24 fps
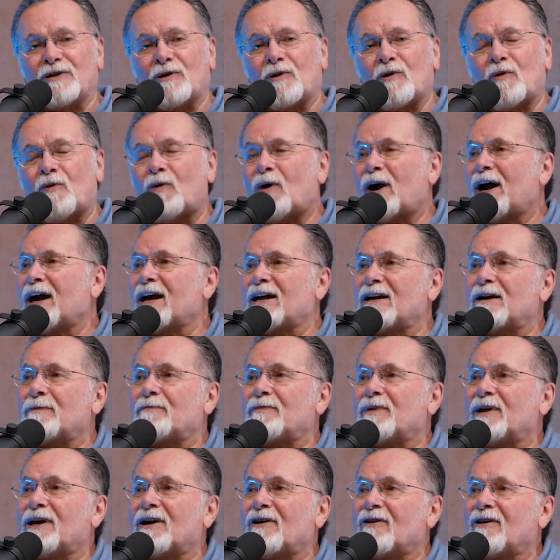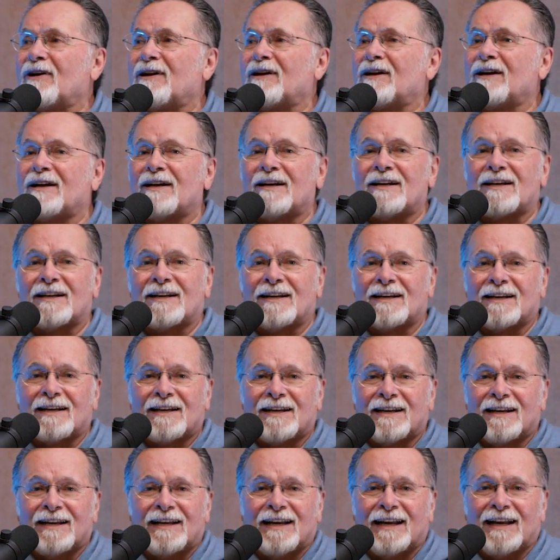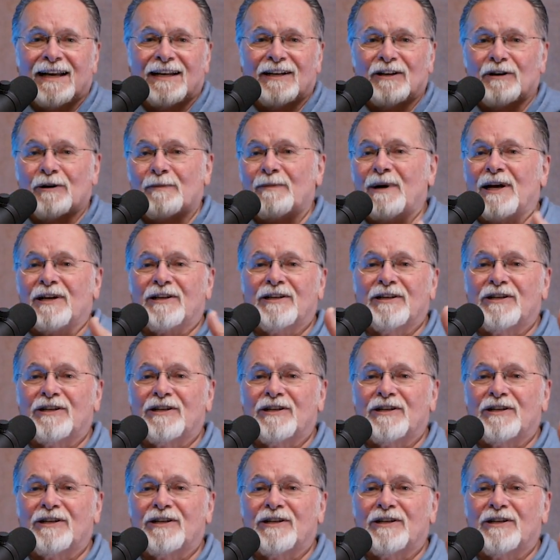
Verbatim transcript: so quiet up there. And and you're about